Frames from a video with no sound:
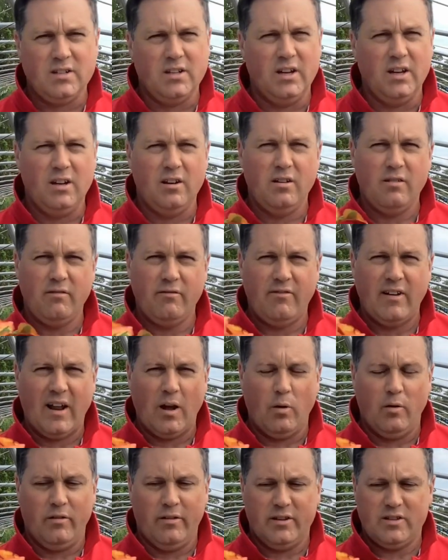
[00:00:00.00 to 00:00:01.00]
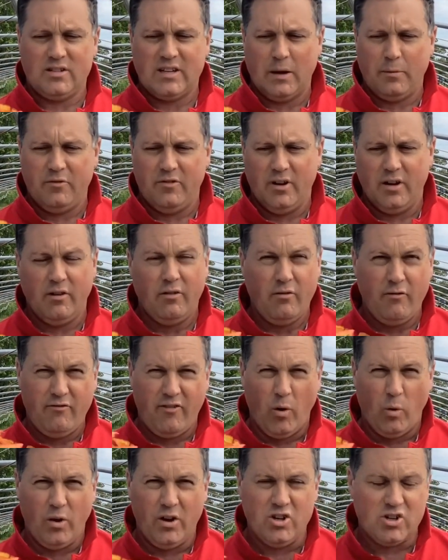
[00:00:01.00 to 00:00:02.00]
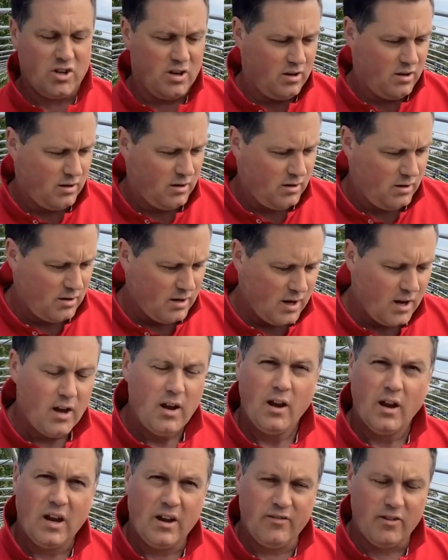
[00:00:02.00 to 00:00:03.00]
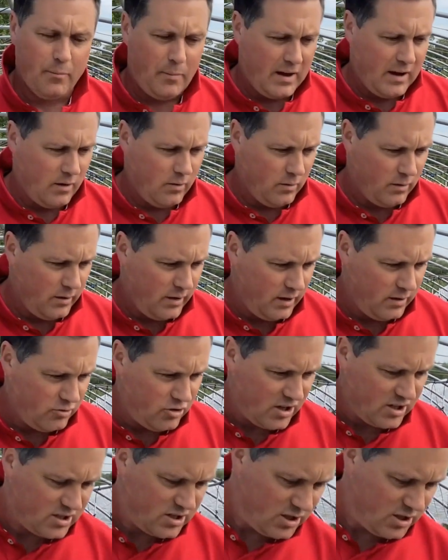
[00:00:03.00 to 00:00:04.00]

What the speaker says: need flower at this time of year. Foliage can give the power, the interest